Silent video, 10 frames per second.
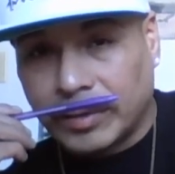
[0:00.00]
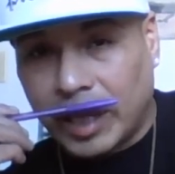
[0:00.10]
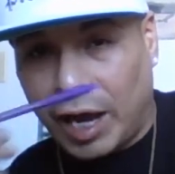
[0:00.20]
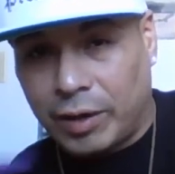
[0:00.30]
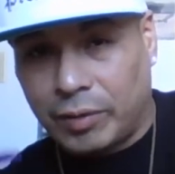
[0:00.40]

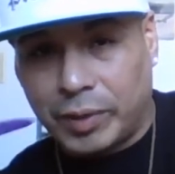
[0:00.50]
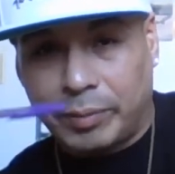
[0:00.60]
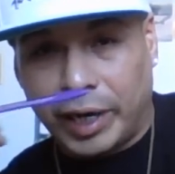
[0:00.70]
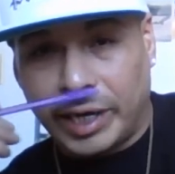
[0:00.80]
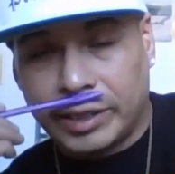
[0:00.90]
how do we
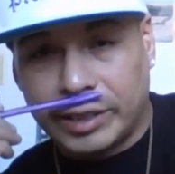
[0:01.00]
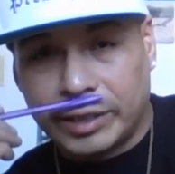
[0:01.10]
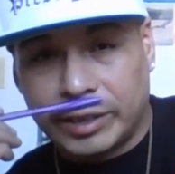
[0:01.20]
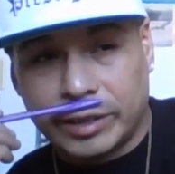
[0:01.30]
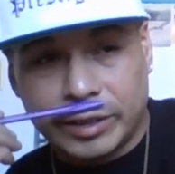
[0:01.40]
break
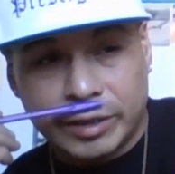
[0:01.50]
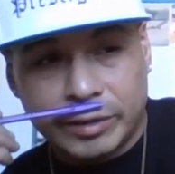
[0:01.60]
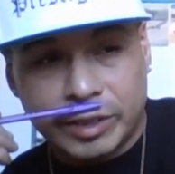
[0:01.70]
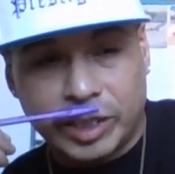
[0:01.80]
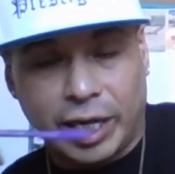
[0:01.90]
these
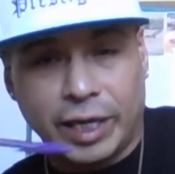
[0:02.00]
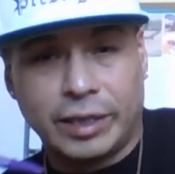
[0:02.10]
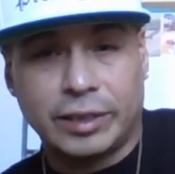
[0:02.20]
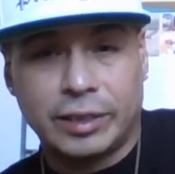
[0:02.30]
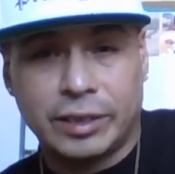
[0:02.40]

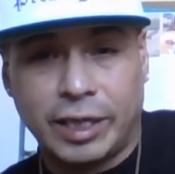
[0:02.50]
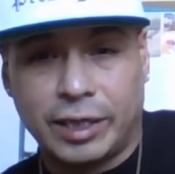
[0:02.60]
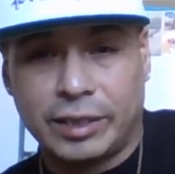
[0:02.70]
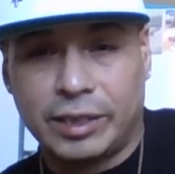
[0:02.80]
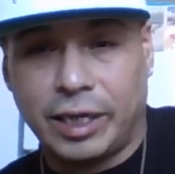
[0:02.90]
chains that
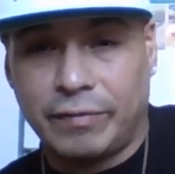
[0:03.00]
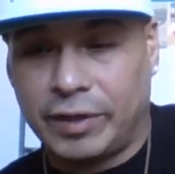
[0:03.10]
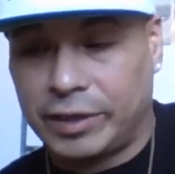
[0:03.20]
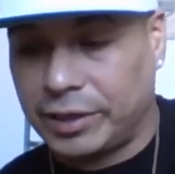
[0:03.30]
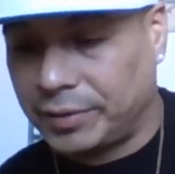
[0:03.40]
enslave
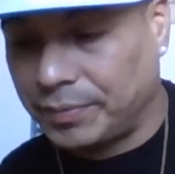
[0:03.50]
us.